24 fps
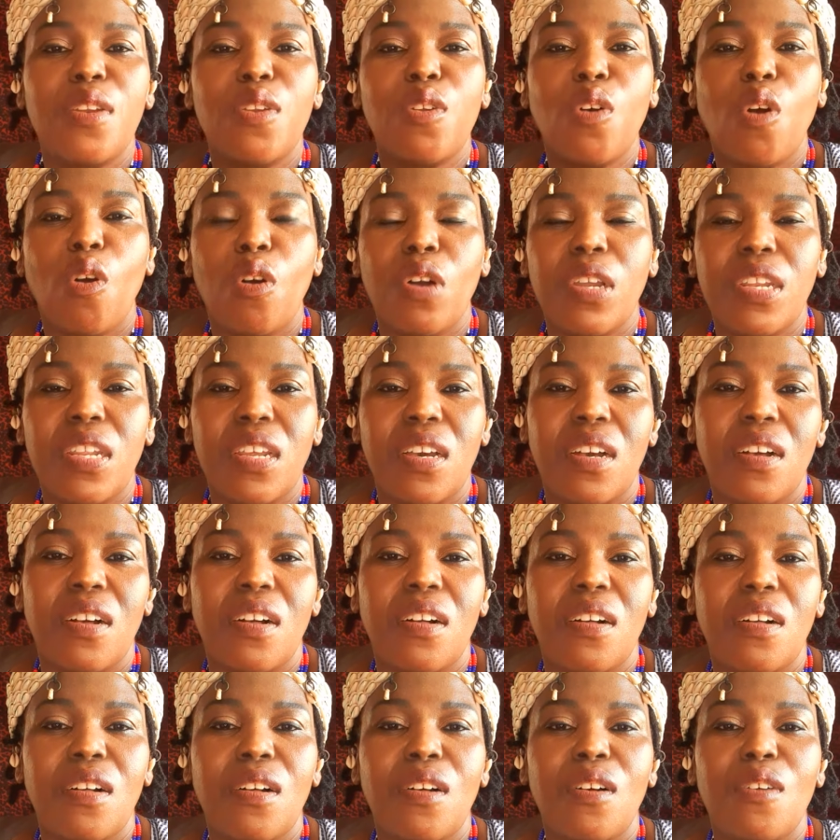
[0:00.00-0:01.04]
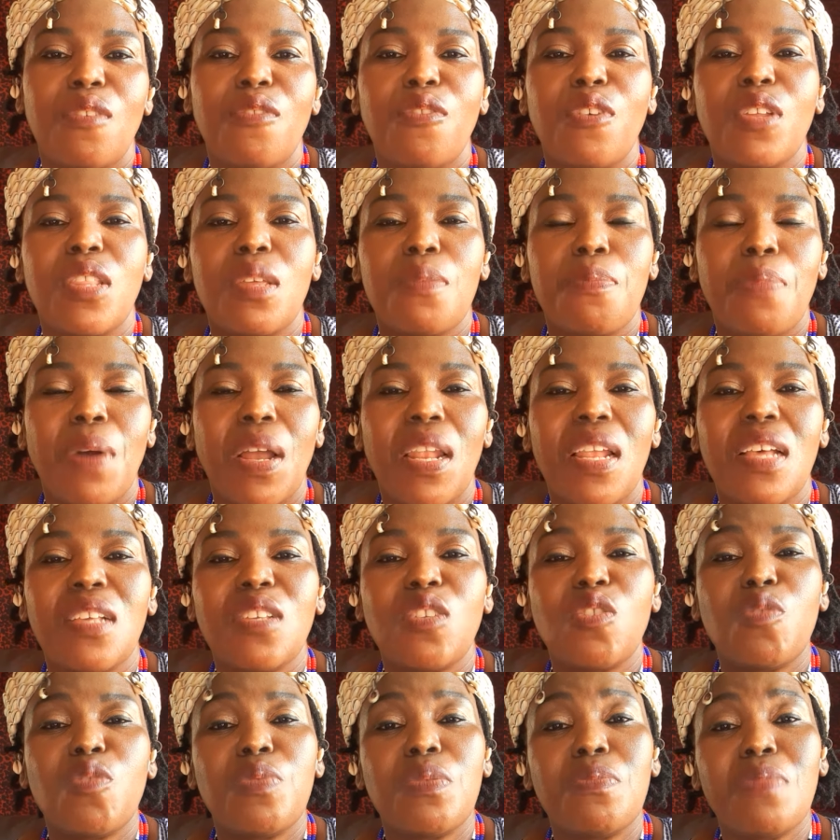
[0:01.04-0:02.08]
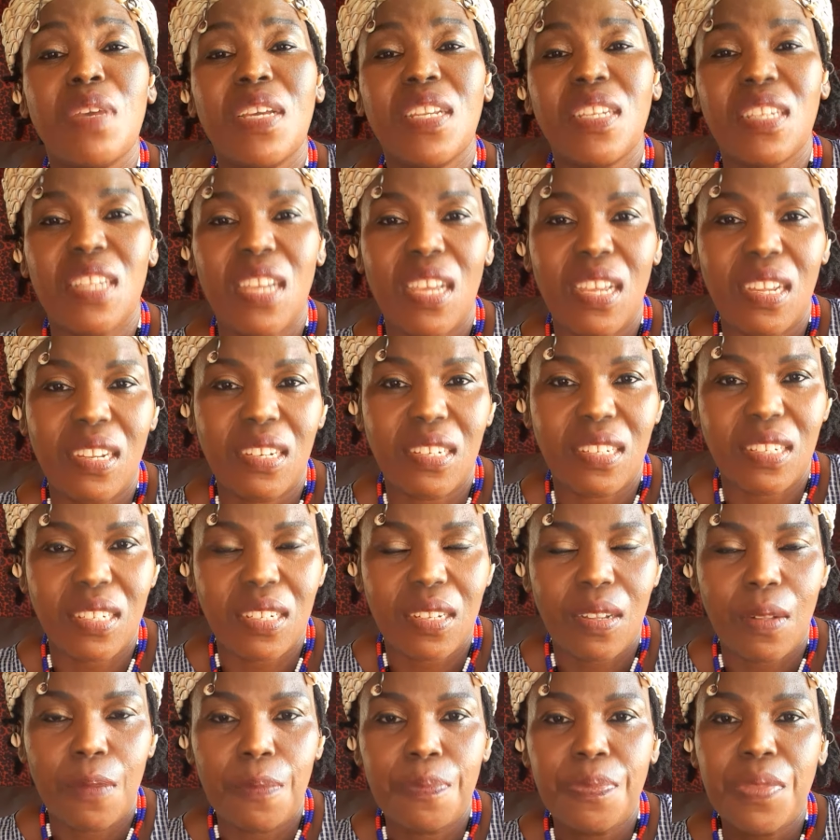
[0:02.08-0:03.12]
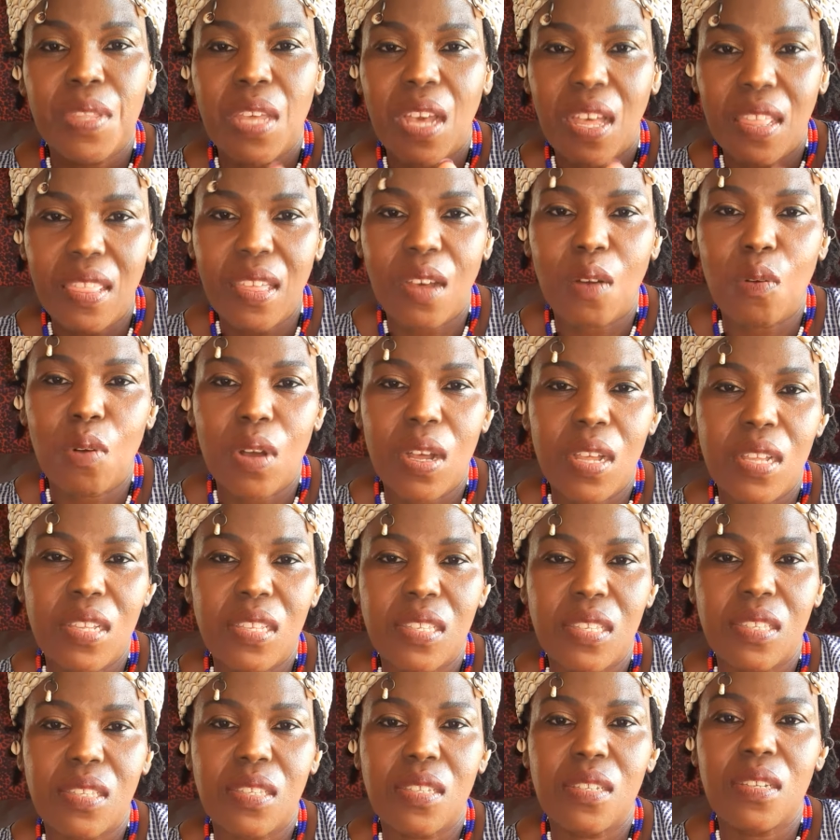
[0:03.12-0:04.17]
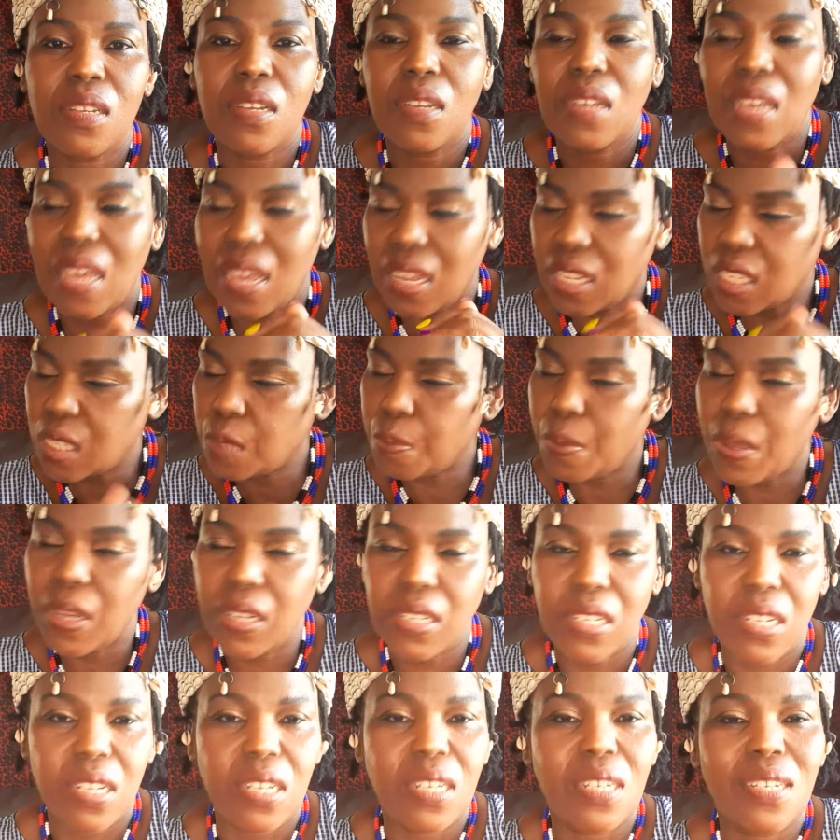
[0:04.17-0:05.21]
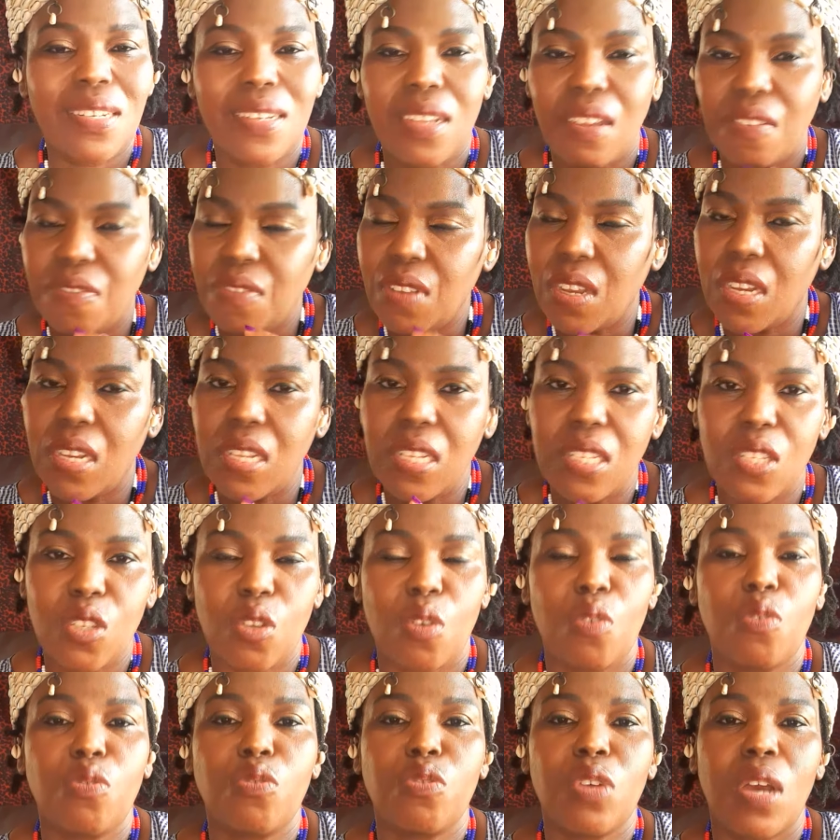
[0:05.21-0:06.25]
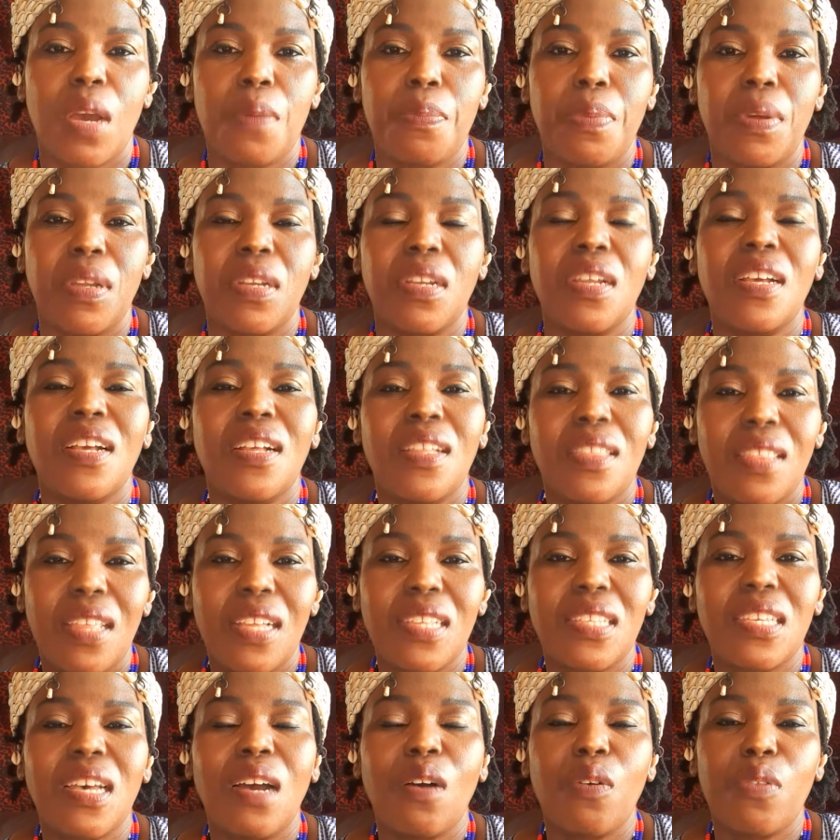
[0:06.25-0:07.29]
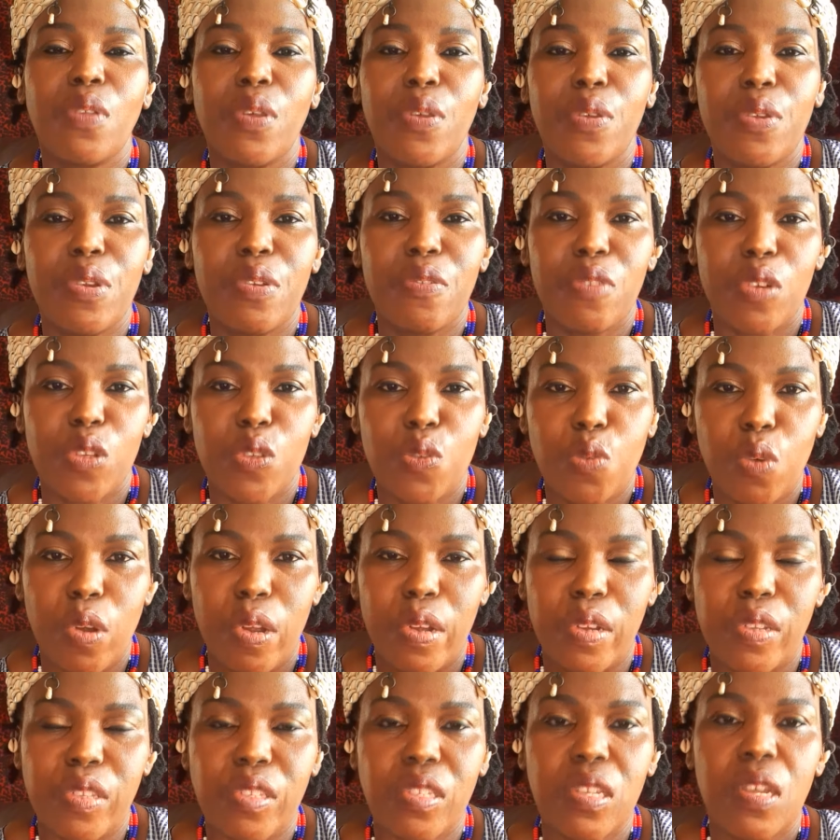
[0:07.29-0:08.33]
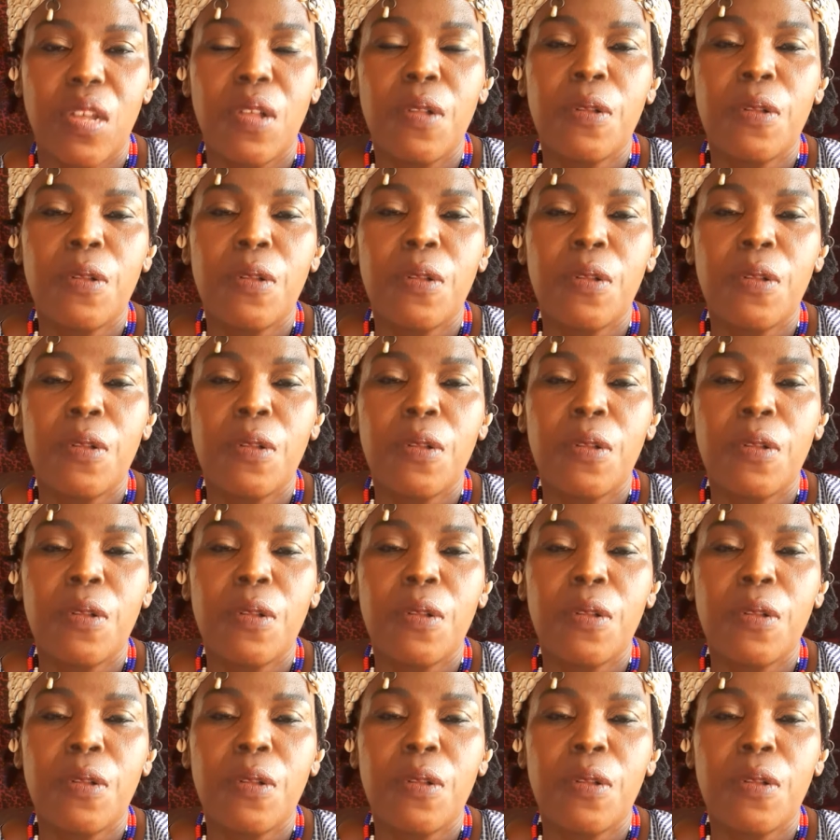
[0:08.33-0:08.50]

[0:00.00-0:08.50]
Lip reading: order for the balance to be maintained. Otherwise, expect it, definitely it's going to happen. That's how the universe works.